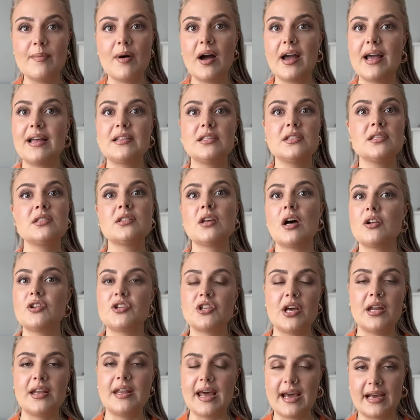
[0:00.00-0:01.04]
I had such
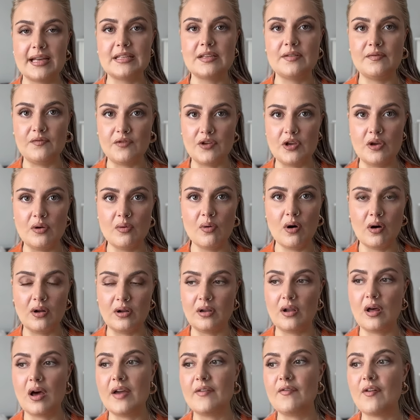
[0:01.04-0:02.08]
a negative view on
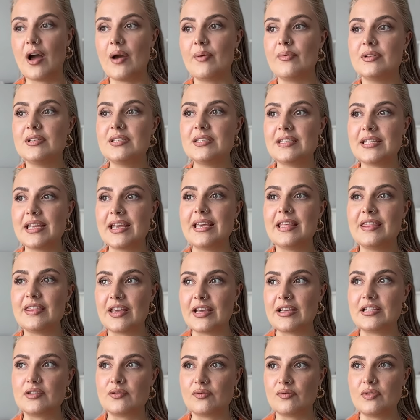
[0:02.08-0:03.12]
life. I would see
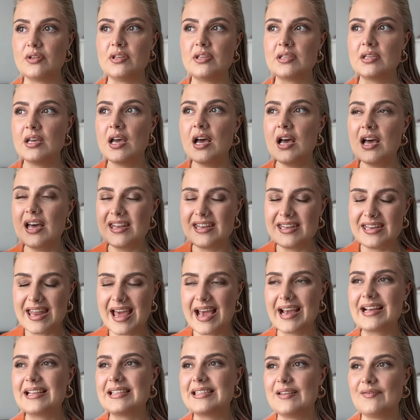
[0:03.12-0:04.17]
things through this
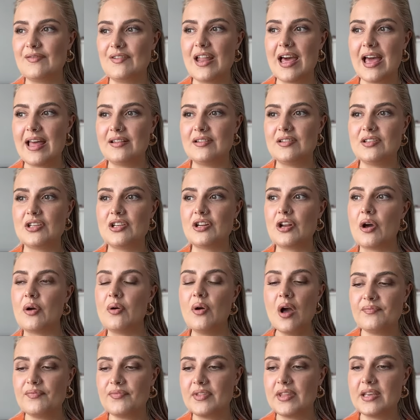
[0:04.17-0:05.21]
negative lens,
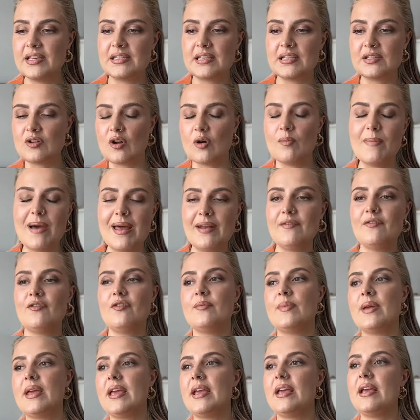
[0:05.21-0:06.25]
this is not meant for
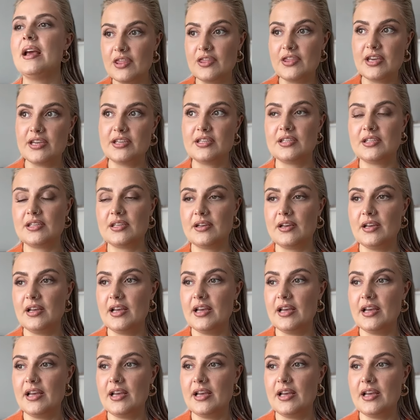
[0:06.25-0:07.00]
me. This,